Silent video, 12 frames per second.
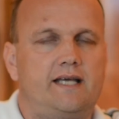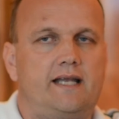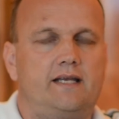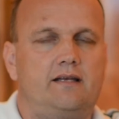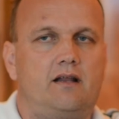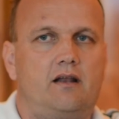that
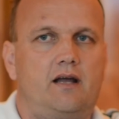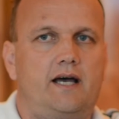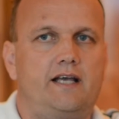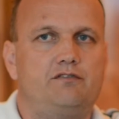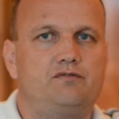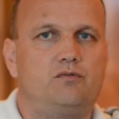in our
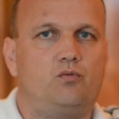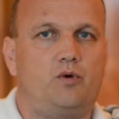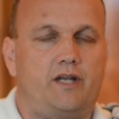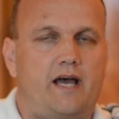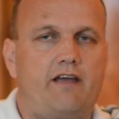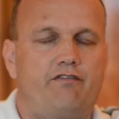lives,
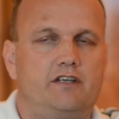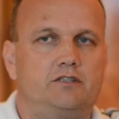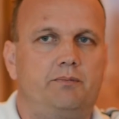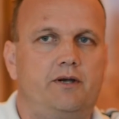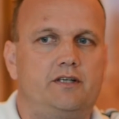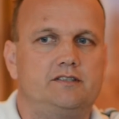what I've
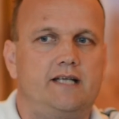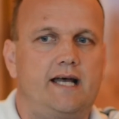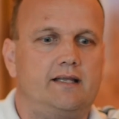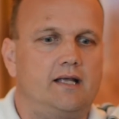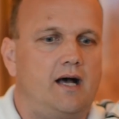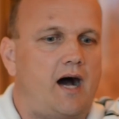experienced,
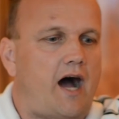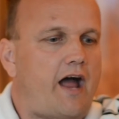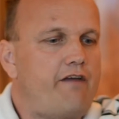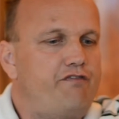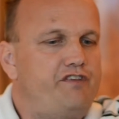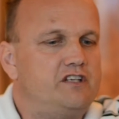that
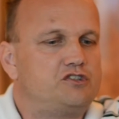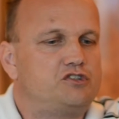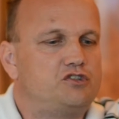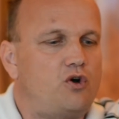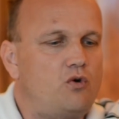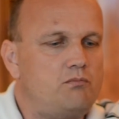I feel
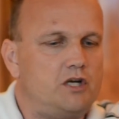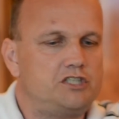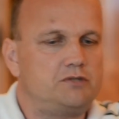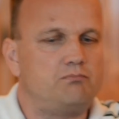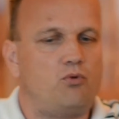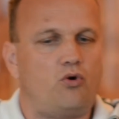so
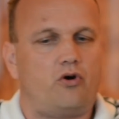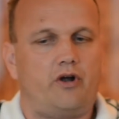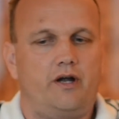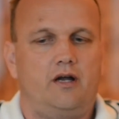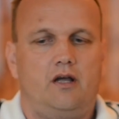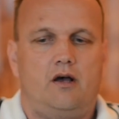much
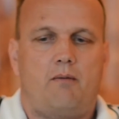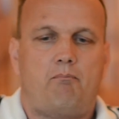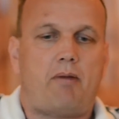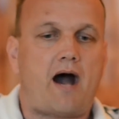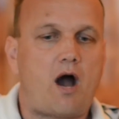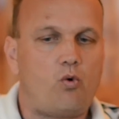more
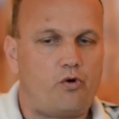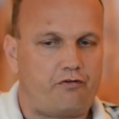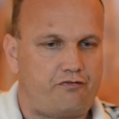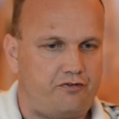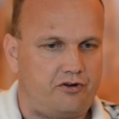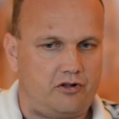
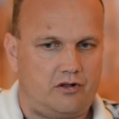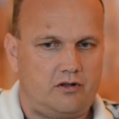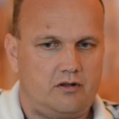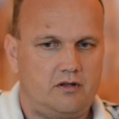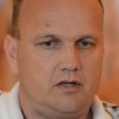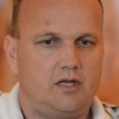
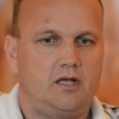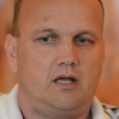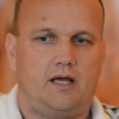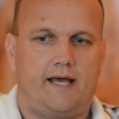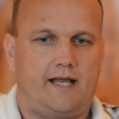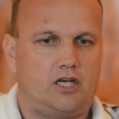powerful
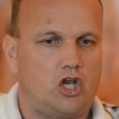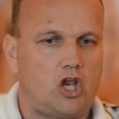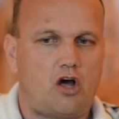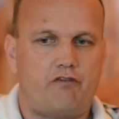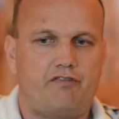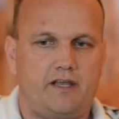and
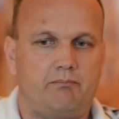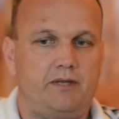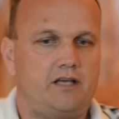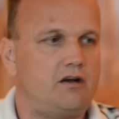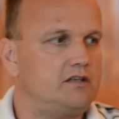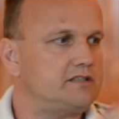loving
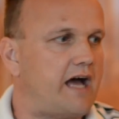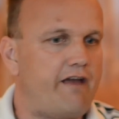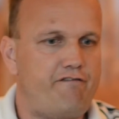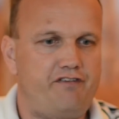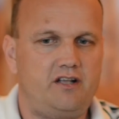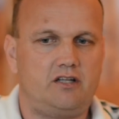because I
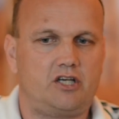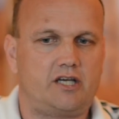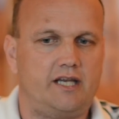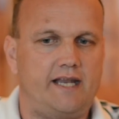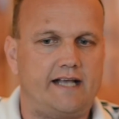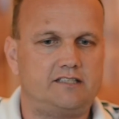feel the
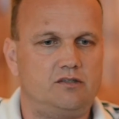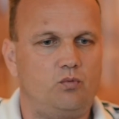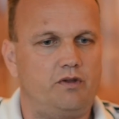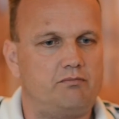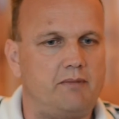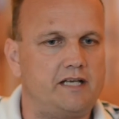connection
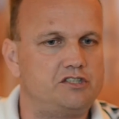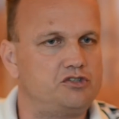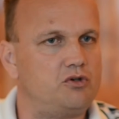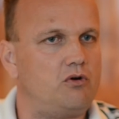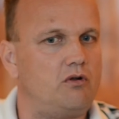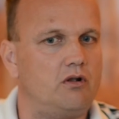with my
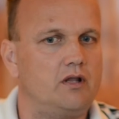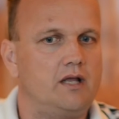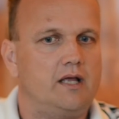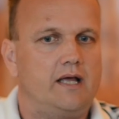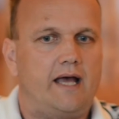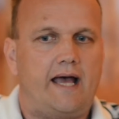soul.
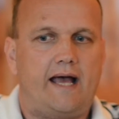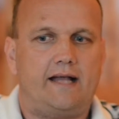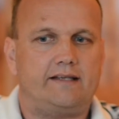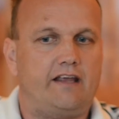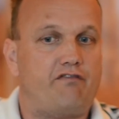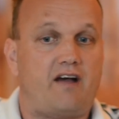
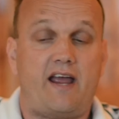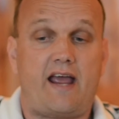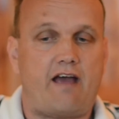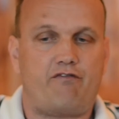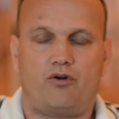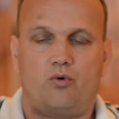And if I
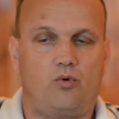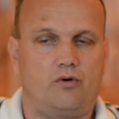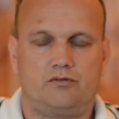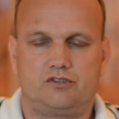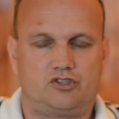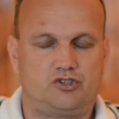ever
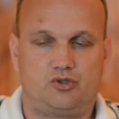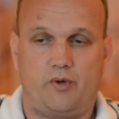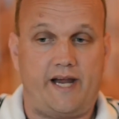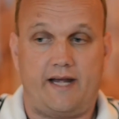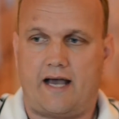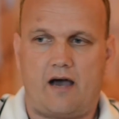
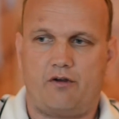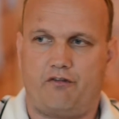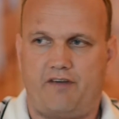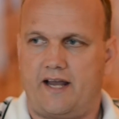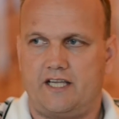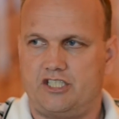drain out
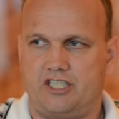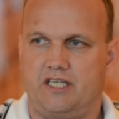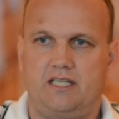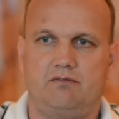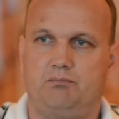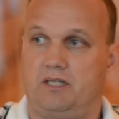of
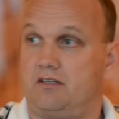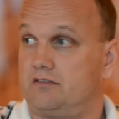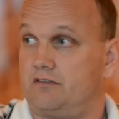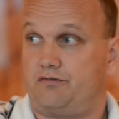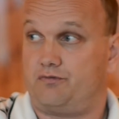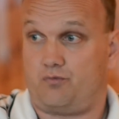energy
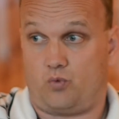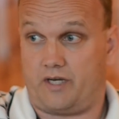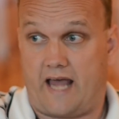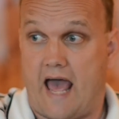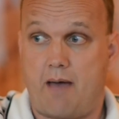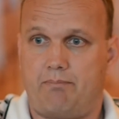because of what
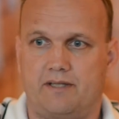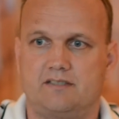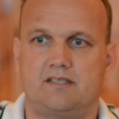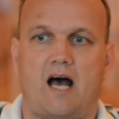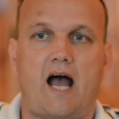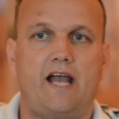
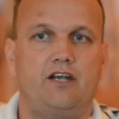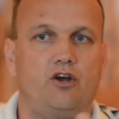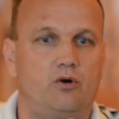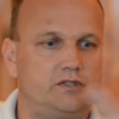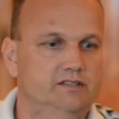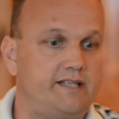happens, I
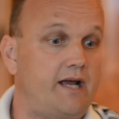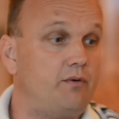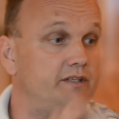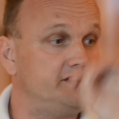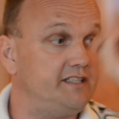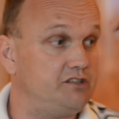notice
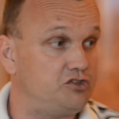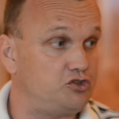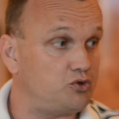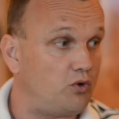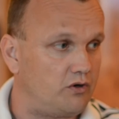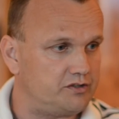there is this
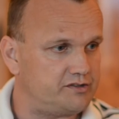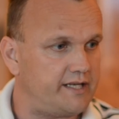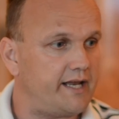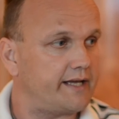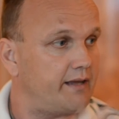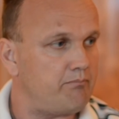source
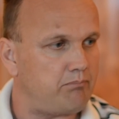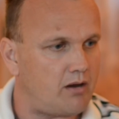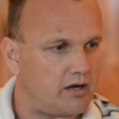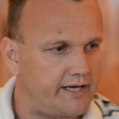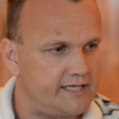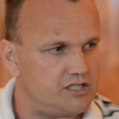that I can
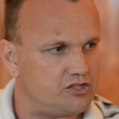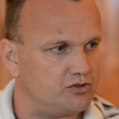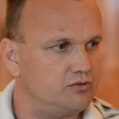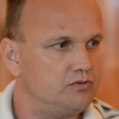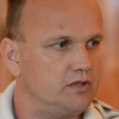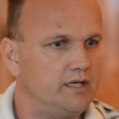plug
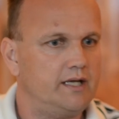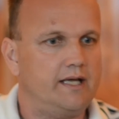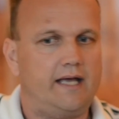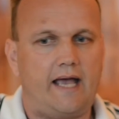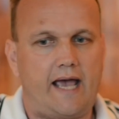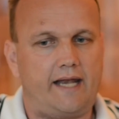into
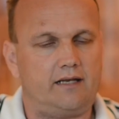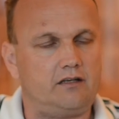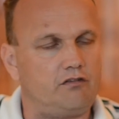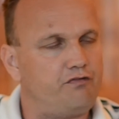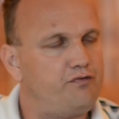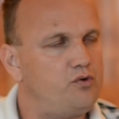and
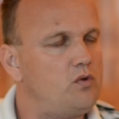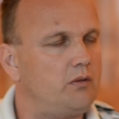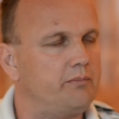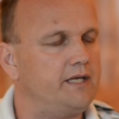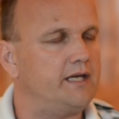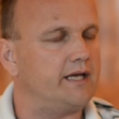it'll fuel
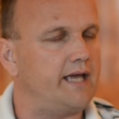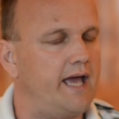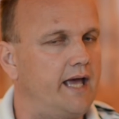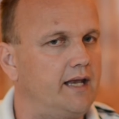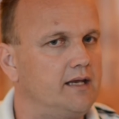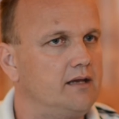me
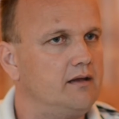again.